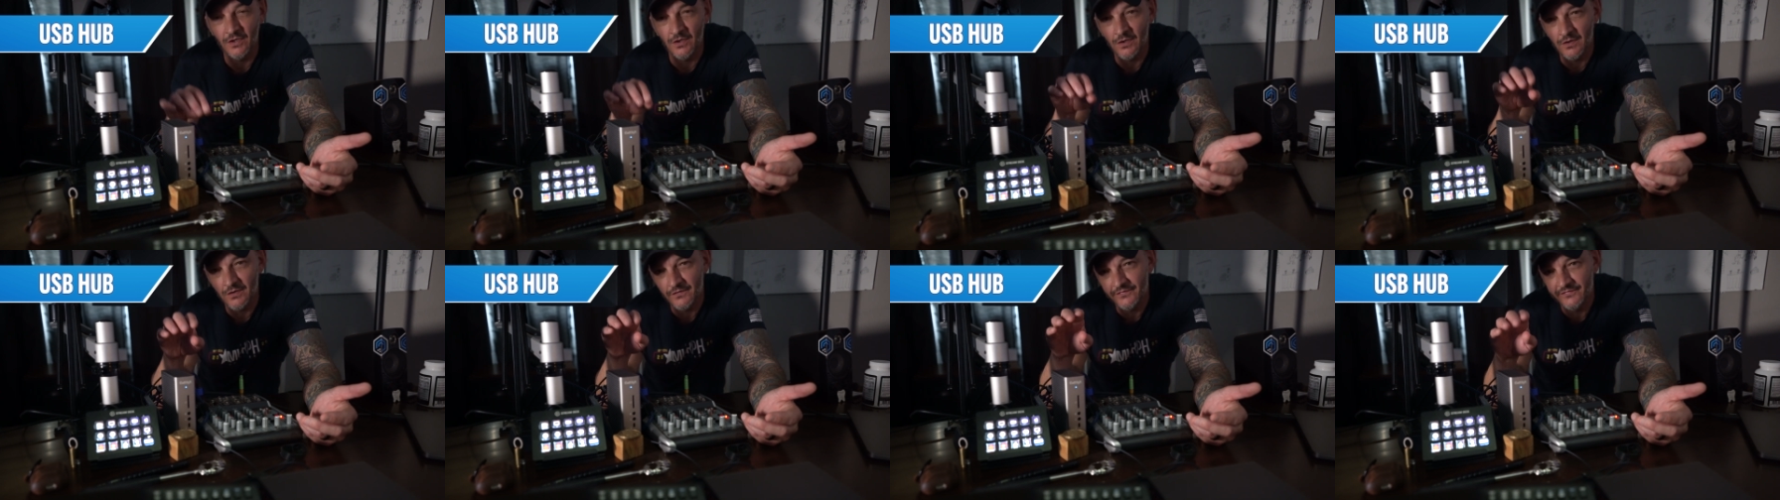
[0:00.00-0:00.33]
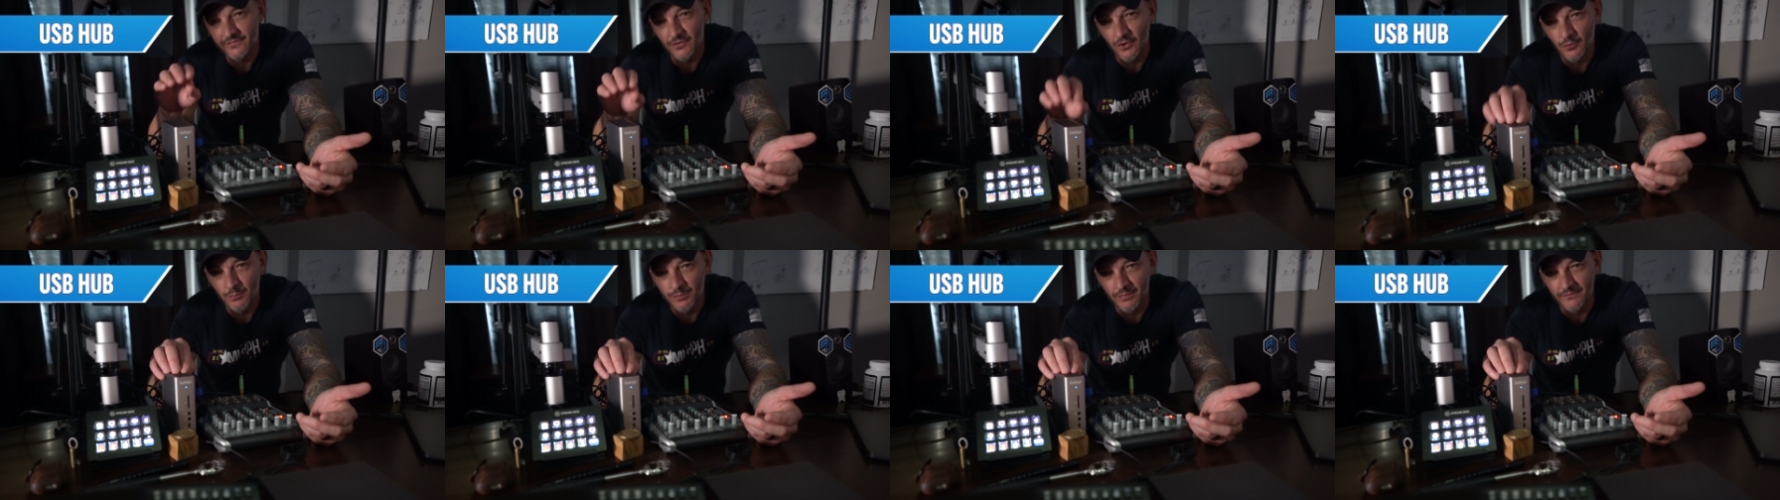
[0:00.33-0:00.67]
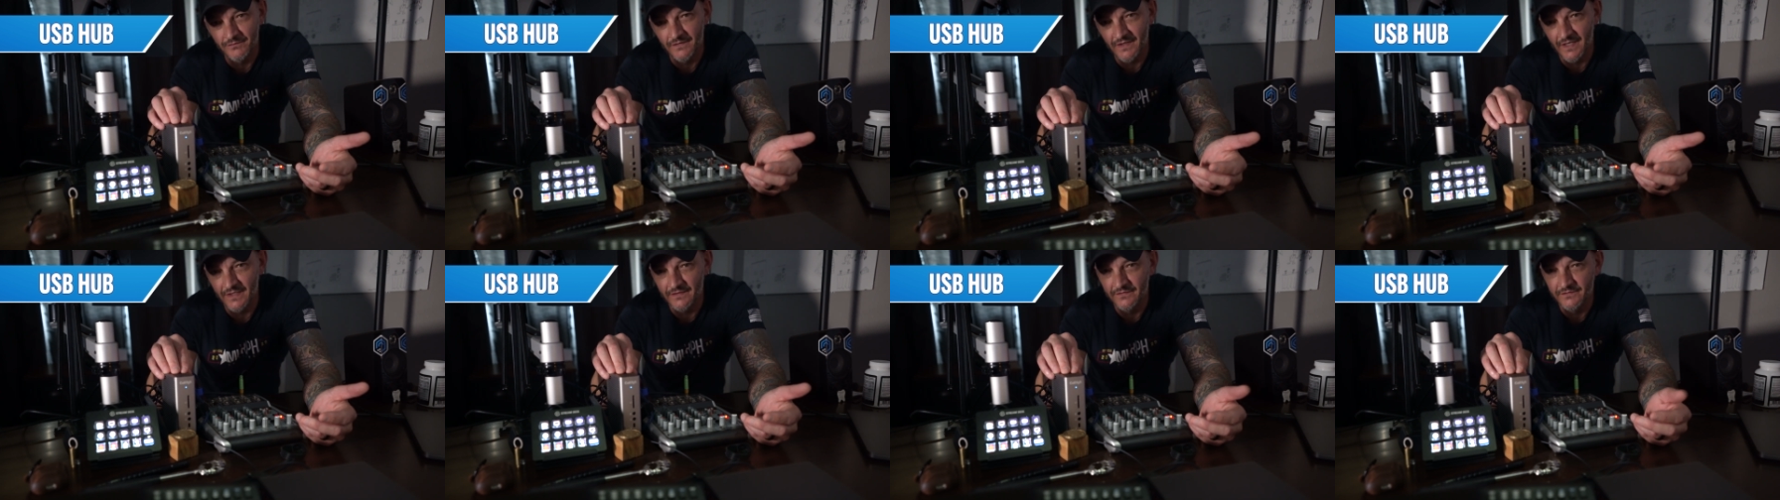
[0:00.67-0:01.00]
also
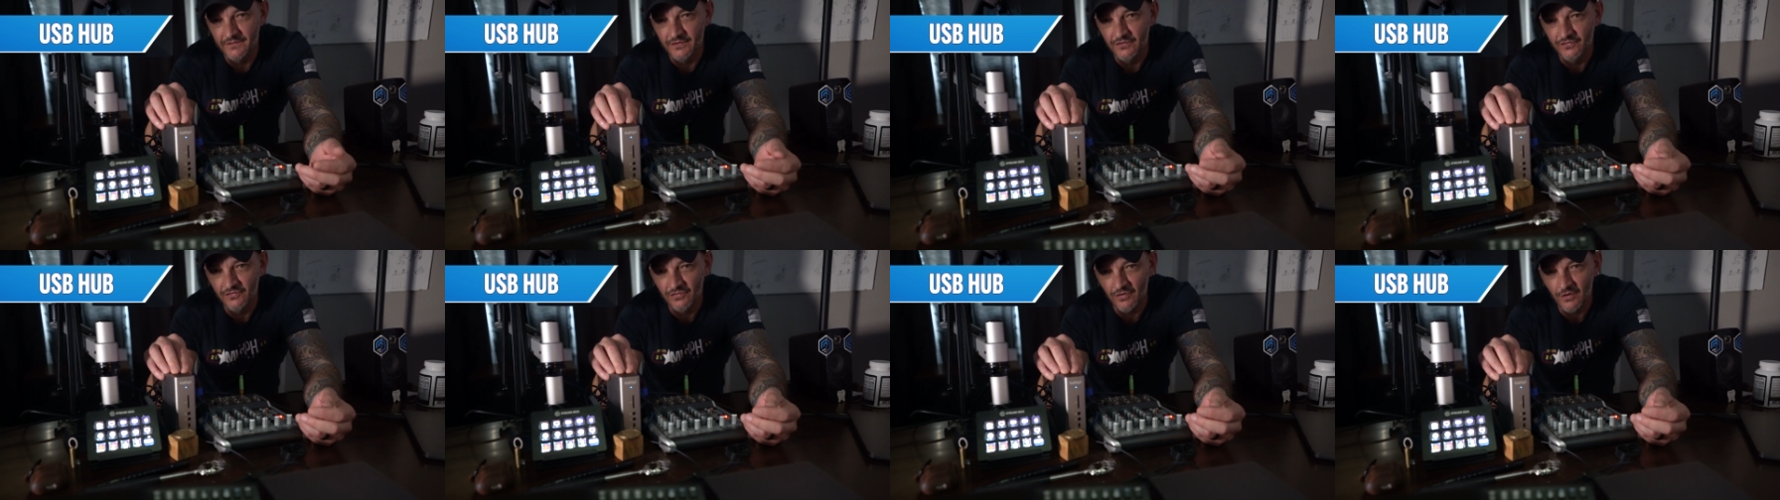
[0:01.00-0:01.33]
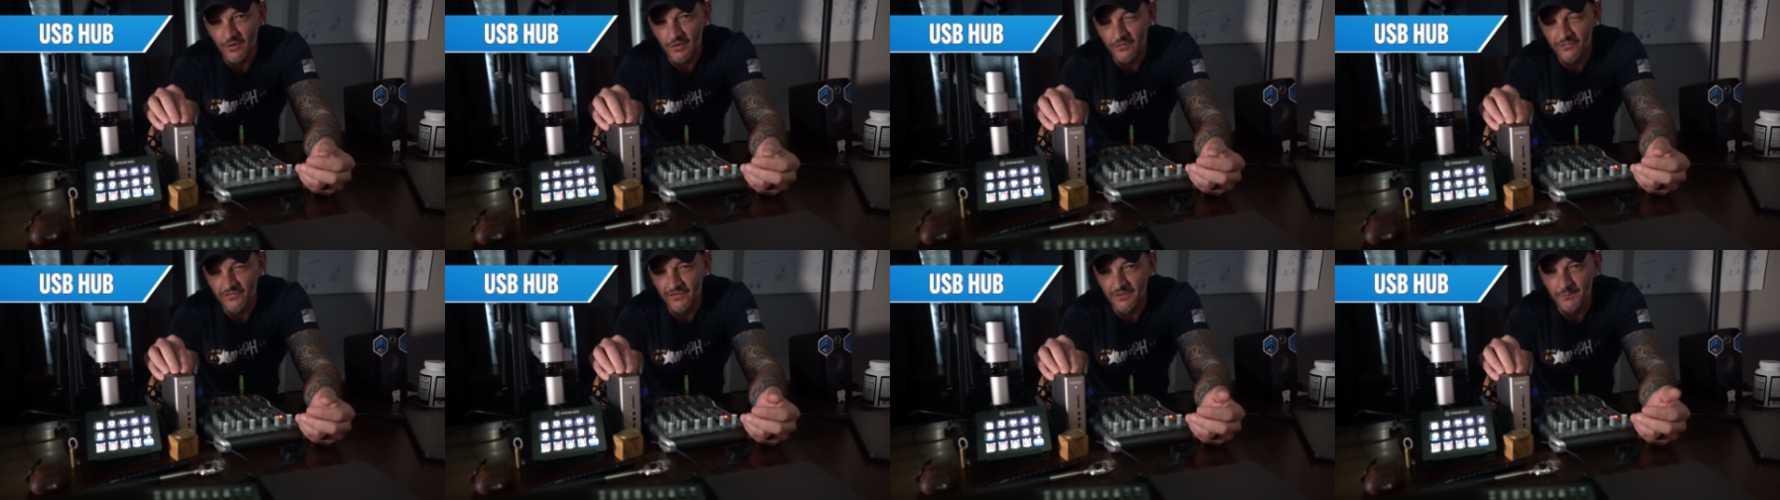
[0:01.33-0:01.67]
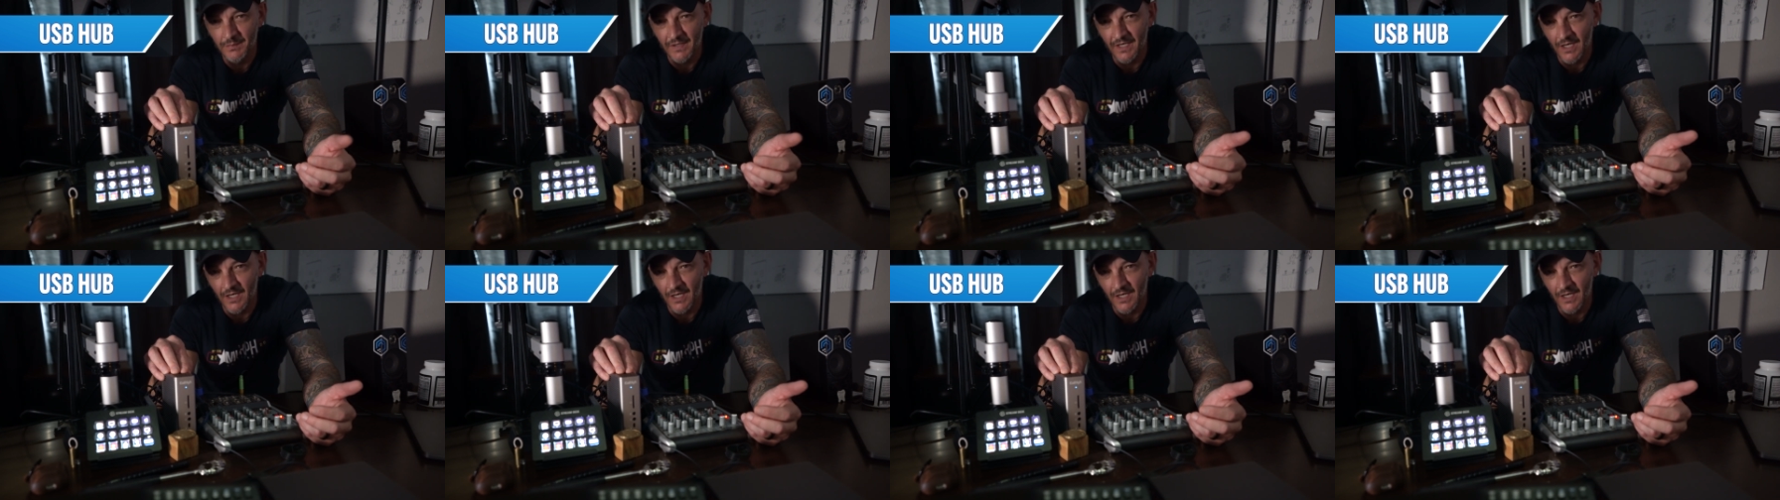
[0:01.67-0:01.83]
provides the charging